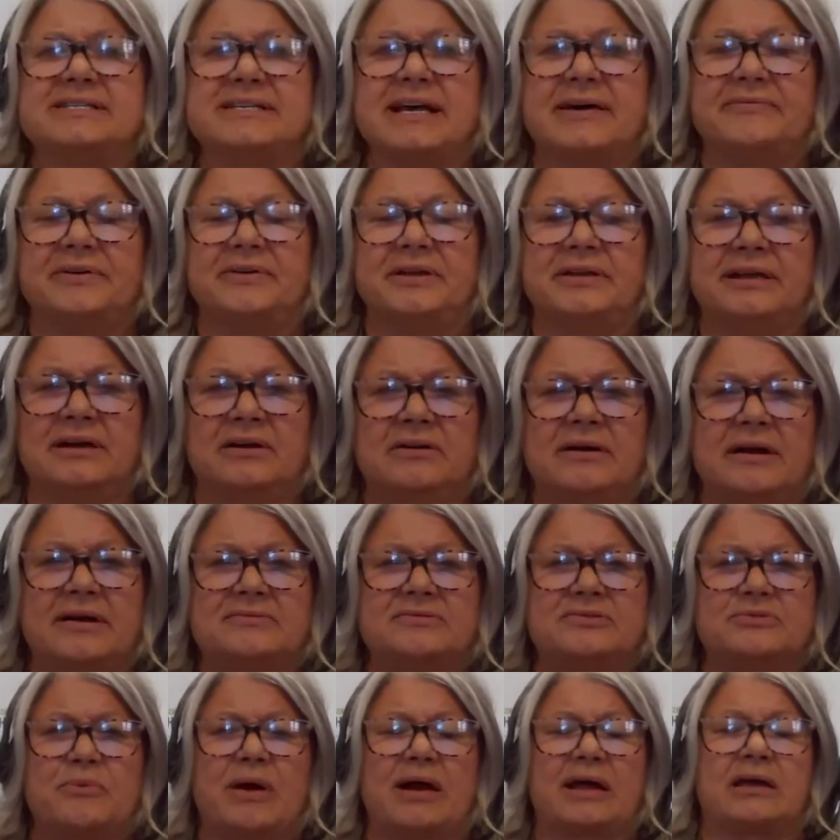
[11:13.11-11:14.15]
7, they're
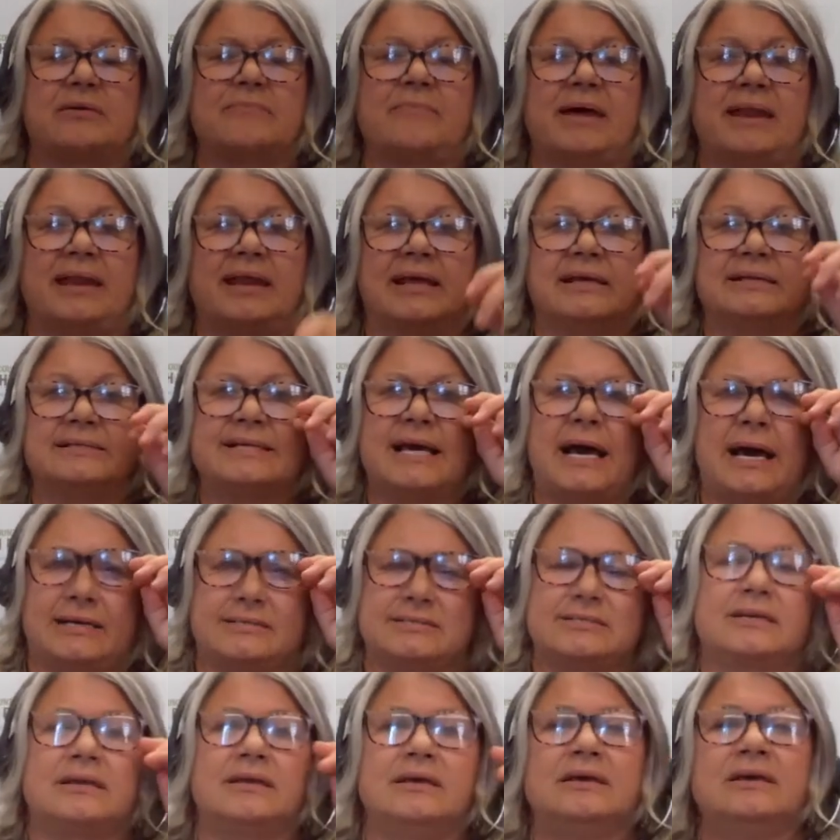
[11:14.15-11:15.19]
recommending a
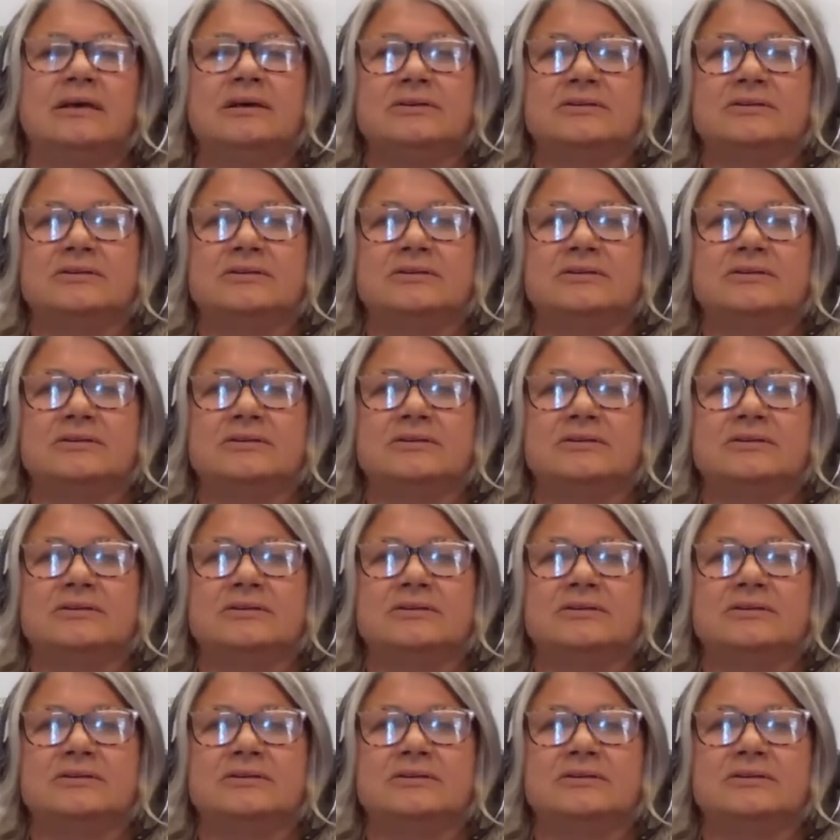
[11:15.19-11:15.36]
test.